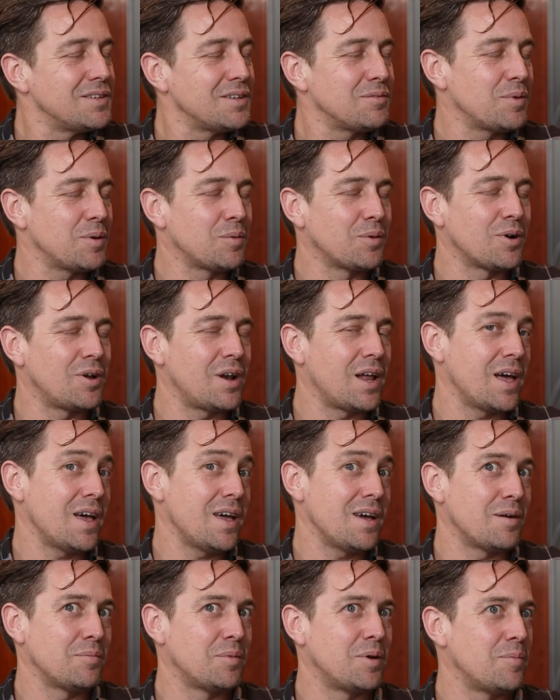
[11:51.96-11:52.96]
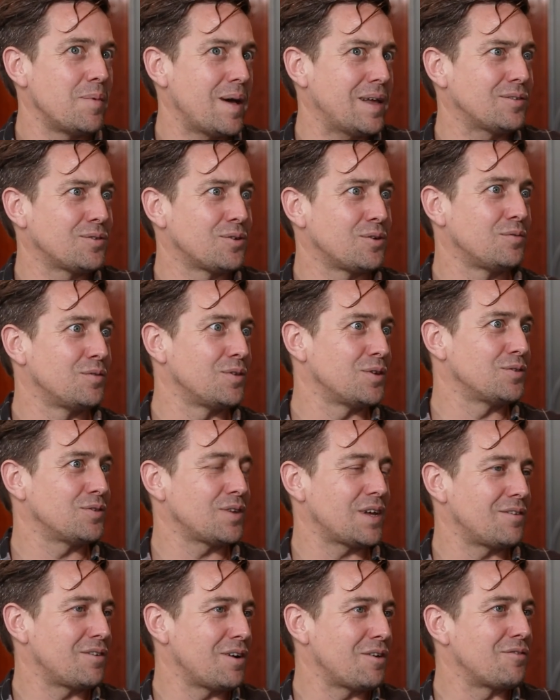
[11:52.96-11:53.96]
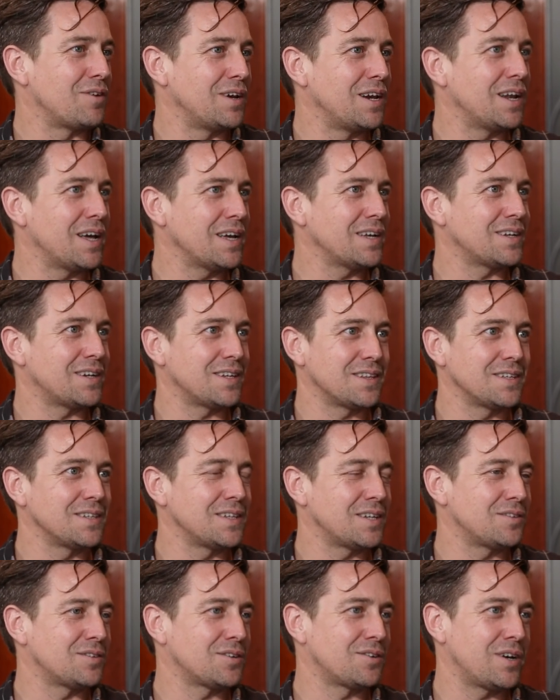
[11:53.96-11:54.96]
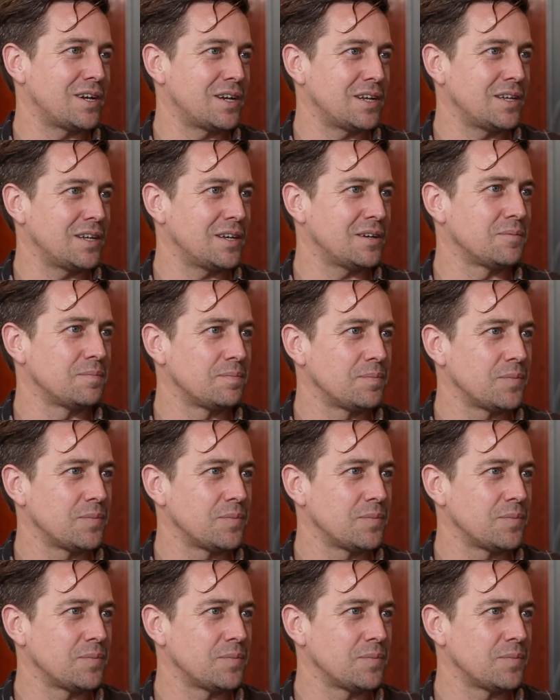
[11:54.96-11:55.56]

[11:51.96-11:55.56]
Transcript: people go like, hey, I'm an ambassador of this. I really like it. I think that's a great idea.